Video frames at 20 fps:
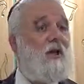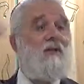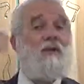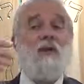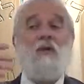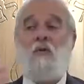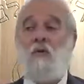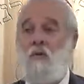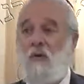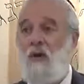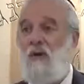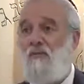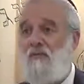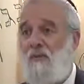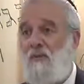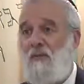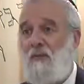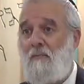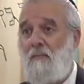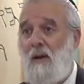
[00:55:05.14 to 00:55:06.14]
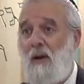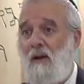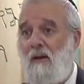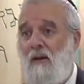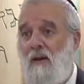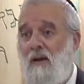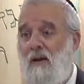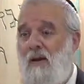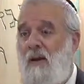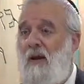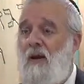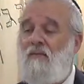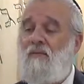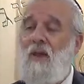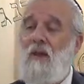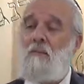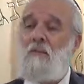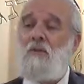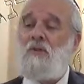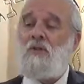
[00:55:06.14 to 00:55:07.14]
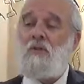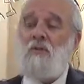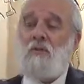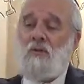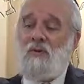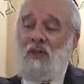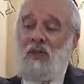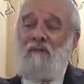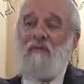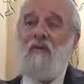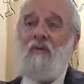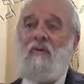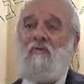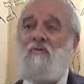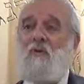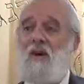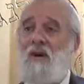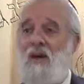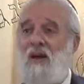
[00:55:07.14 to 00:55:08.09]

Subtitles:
then you really feel the pain. If that person would never have been